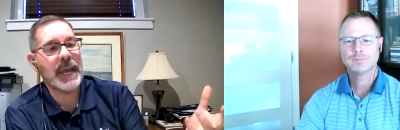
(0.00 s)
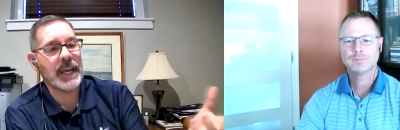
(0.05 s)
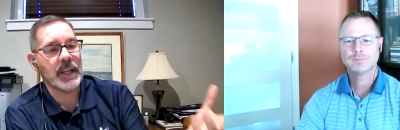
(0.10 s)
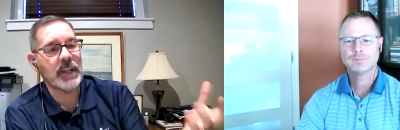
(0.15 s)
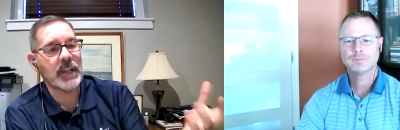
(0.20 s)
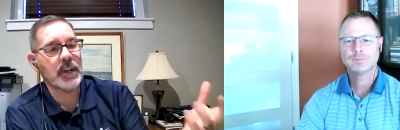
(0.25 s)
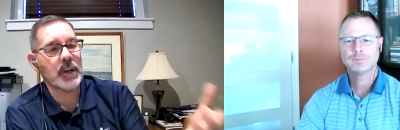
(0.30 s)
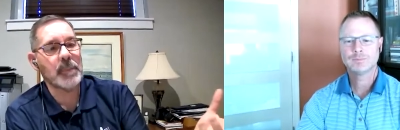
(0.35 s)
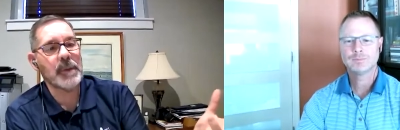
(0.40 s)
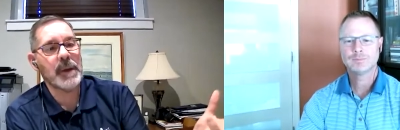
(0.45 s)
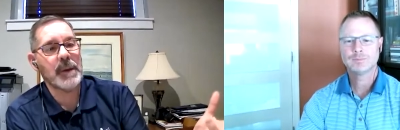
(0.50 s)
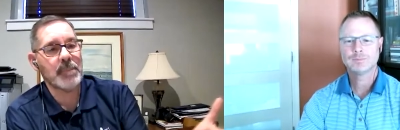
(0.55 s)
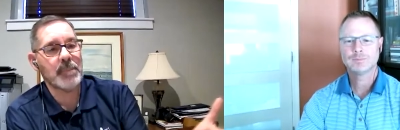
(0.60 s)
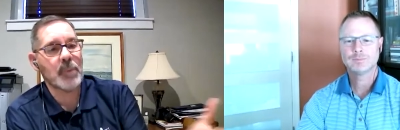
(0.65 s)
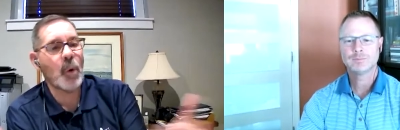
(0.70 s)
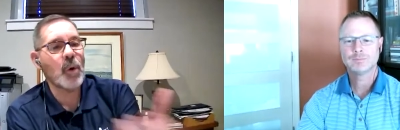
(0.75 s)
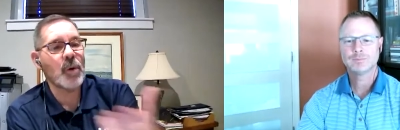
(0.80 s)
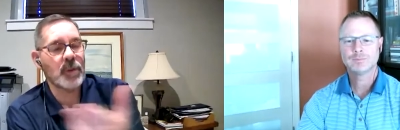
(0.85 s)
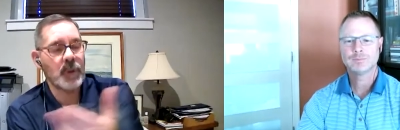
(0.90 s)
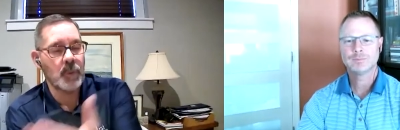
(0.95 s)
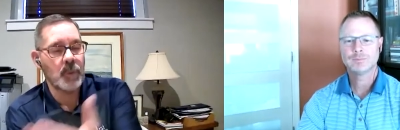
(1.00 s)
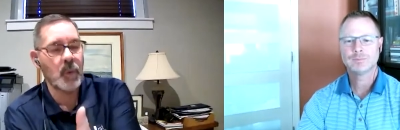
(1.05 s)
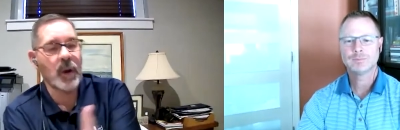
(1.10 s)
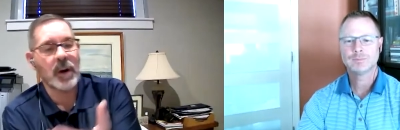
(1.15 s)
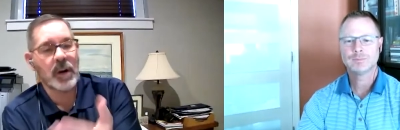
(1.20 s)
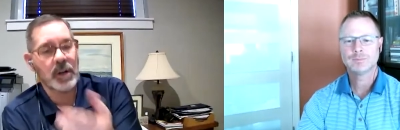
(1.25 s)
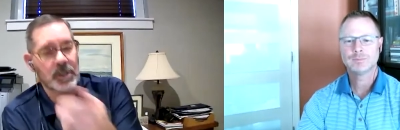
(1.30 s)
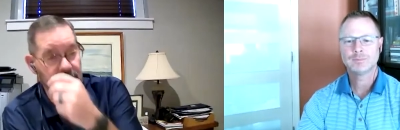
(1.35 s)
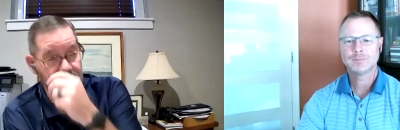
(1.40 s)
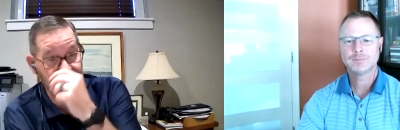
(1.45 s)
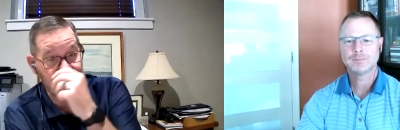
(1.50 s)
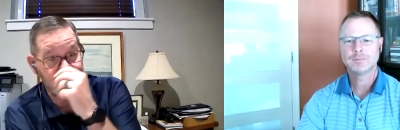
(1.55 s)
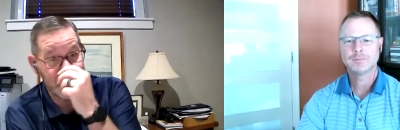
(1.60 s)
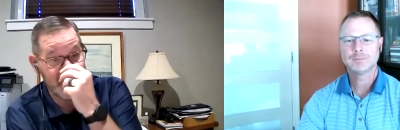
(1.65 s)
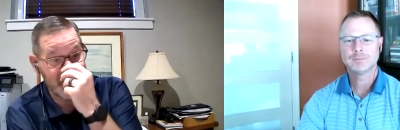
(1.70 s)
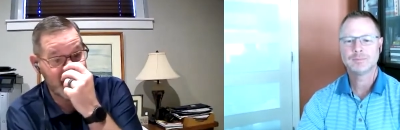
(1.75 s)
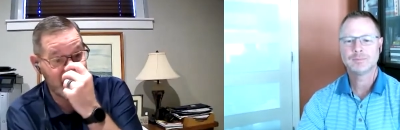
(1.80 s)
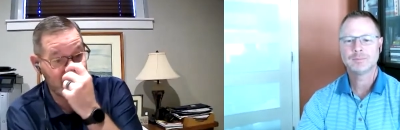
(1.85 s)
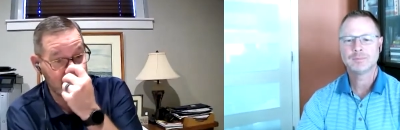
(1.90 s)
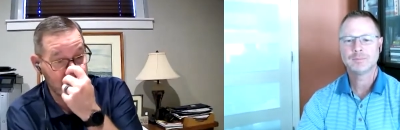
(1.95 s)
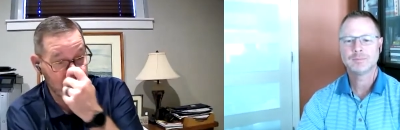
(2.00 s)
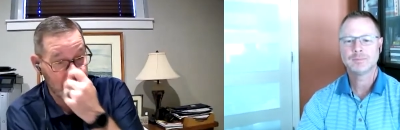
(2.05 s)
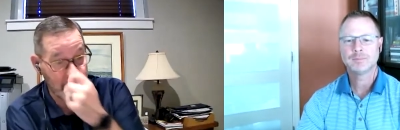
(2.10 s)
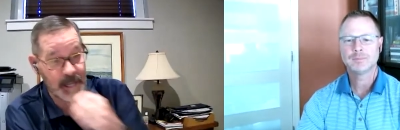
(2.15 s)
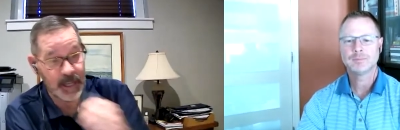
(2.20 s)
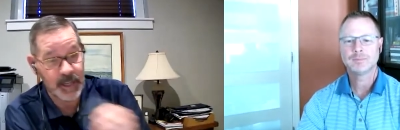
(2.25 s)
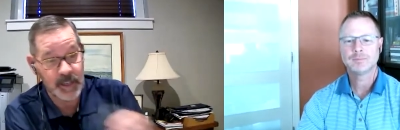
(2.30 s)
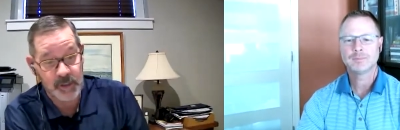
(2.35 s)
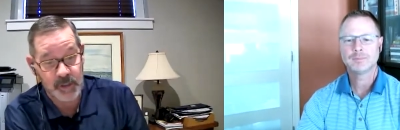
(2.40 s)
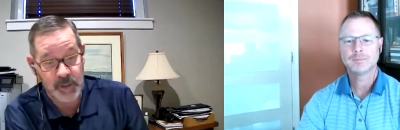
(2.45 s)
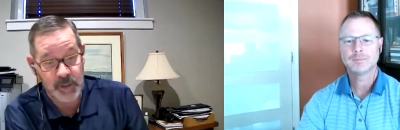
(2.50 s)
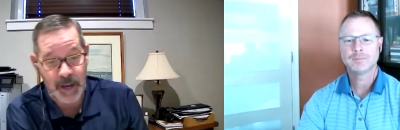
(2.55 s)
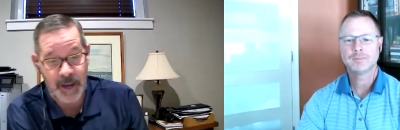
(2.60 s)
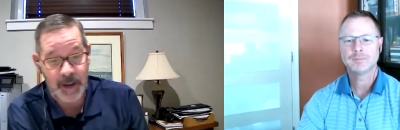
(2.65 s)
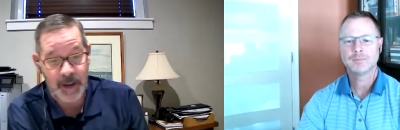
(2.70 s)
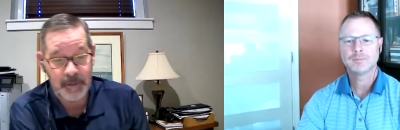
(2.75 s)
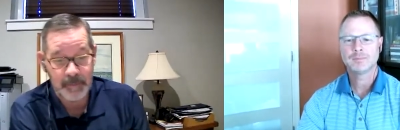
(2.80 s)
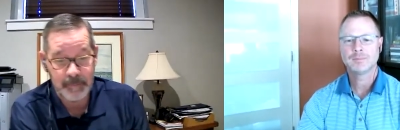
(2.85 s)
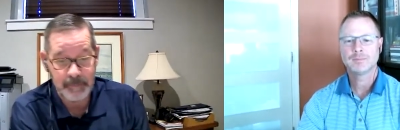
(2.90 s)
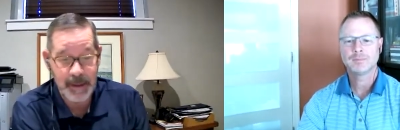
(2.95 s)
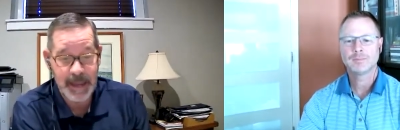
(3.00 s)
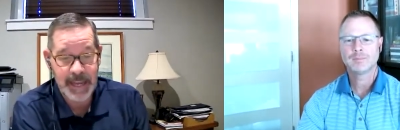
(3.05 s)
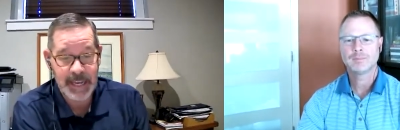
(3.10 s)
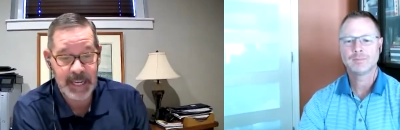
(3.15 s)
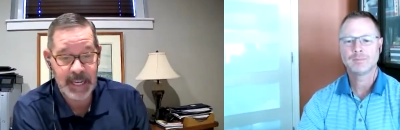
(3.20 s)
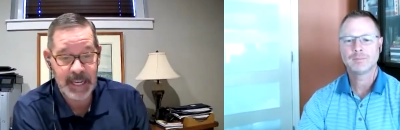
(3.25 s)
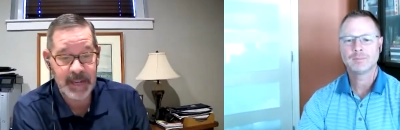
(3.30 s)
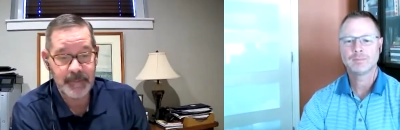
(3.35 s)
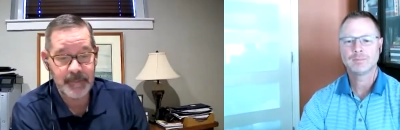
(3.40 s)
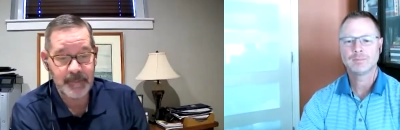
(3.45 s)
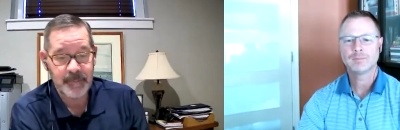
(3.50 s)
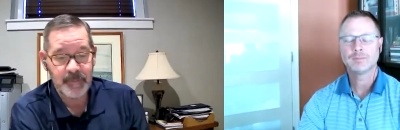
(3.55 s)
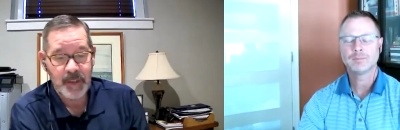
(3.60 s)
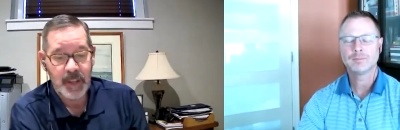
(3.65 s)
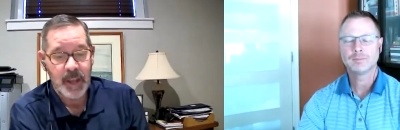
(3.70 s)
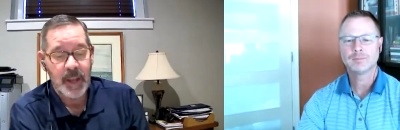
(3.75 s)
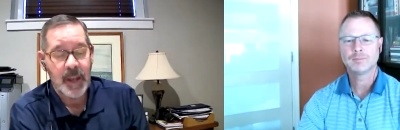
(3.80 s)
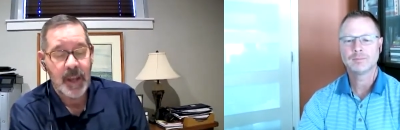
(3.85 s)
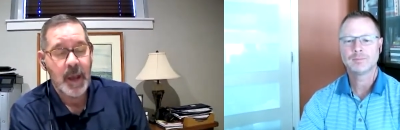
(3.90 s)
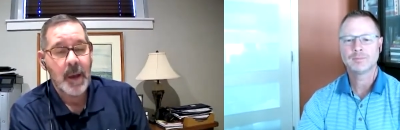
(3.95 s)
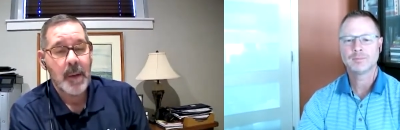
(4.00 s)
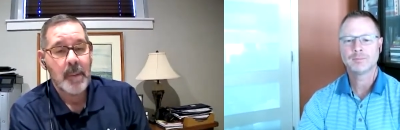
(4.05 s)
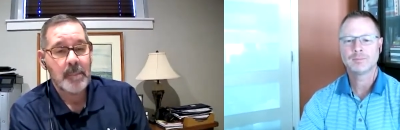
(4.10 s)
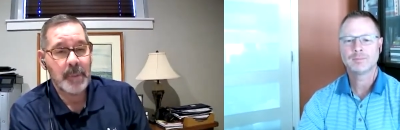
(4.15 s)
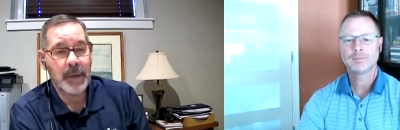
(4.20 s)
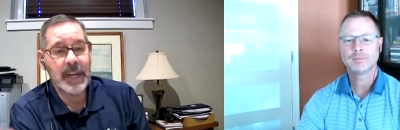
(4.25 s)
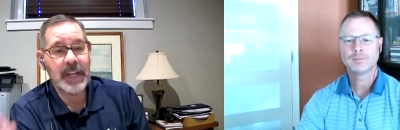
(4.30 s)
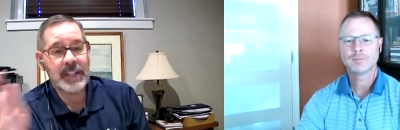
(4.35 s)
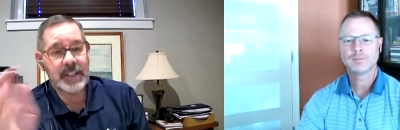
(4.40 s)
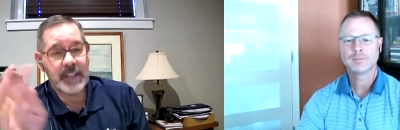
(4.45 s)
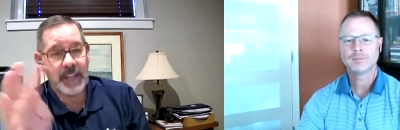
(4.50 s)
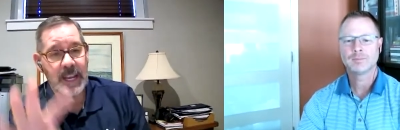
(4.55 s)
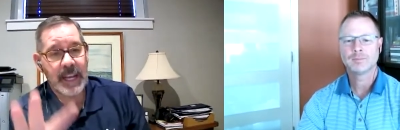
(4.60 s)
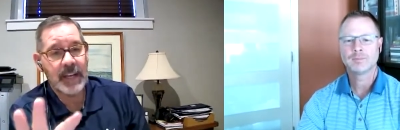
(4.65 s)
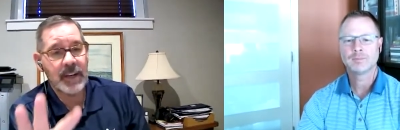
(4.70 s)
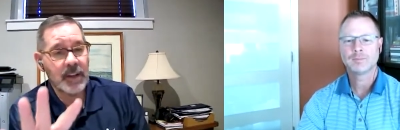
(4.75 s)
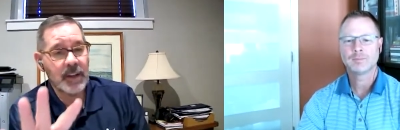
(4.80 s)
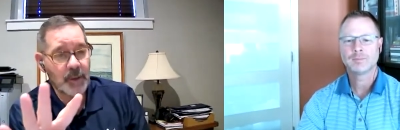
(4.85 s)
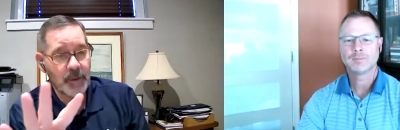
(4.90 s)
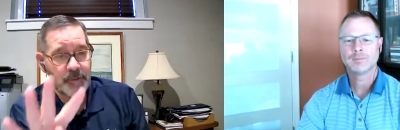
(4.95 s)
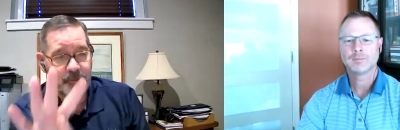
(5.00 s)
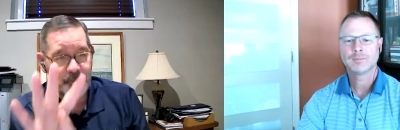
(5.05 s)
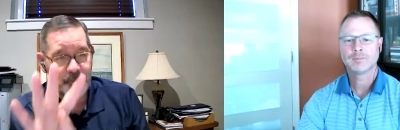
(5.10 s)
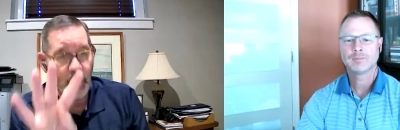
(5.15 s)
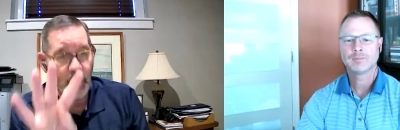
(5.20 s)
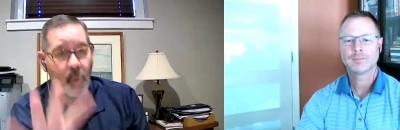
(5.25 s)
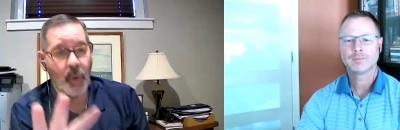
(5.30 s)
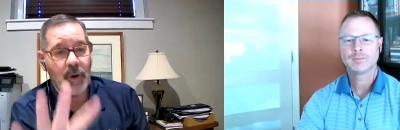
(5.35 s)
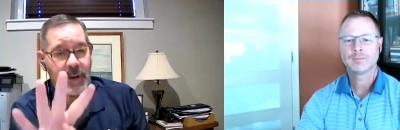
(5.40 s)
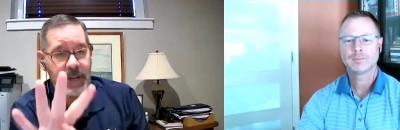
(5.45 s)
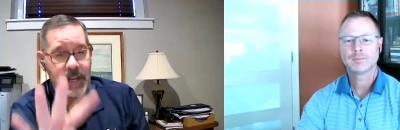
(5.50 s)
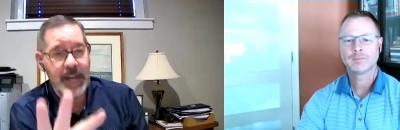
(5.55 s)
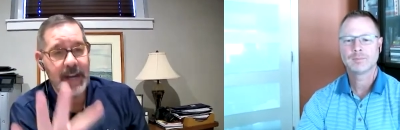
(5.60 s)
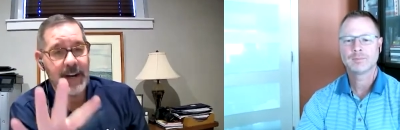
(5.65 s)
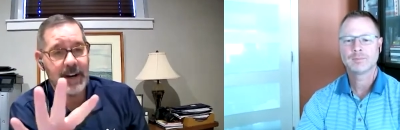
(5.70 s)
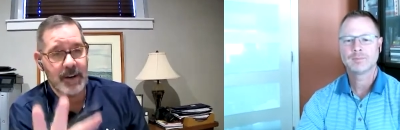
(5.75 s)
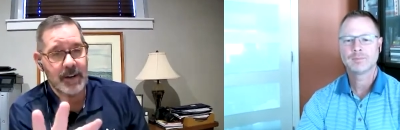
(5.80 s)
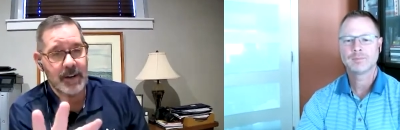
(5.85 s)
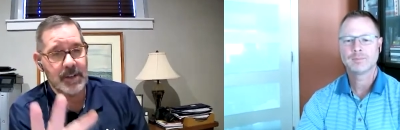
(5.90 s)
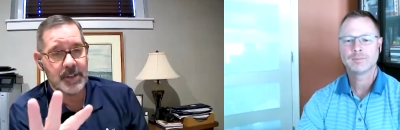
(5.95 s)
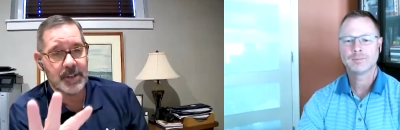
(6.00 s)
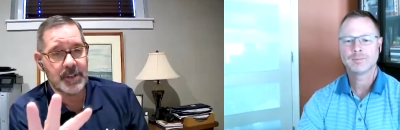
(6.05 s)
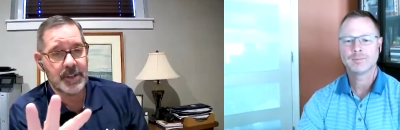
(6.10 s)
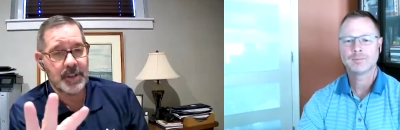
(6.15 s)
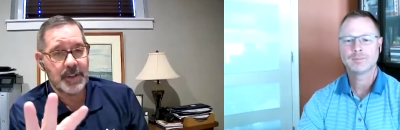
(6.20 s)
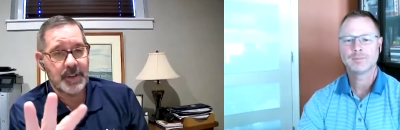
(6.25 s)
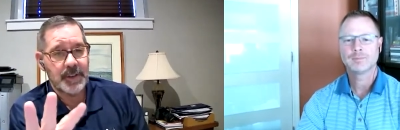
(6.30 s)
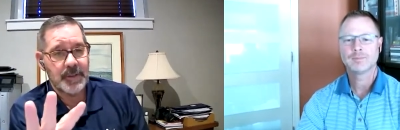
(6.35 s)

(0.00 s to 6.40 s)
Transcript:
Speaker 1: a little bit more than what our CD is is uh, making, but at the end of the four years,